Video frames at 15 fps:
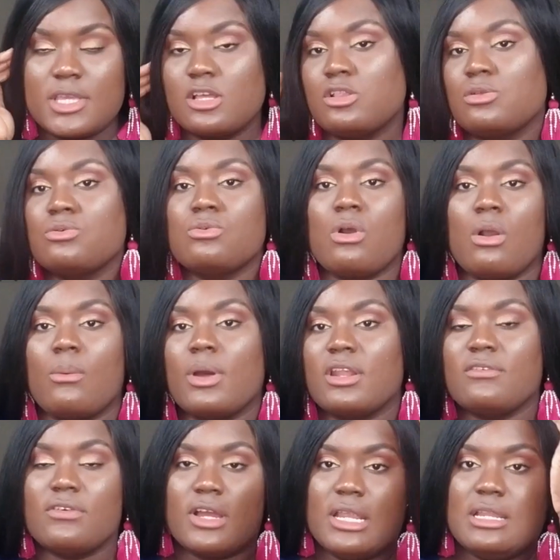glue or
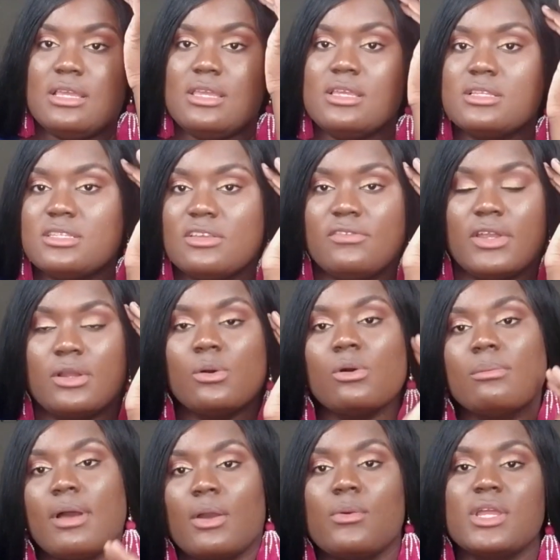whatever adhesive and
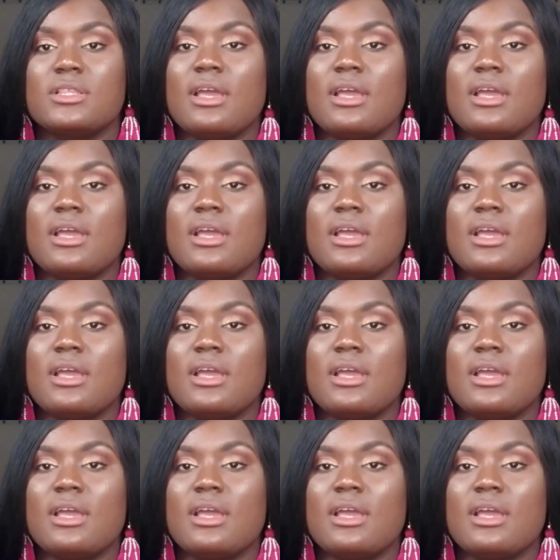hold my wig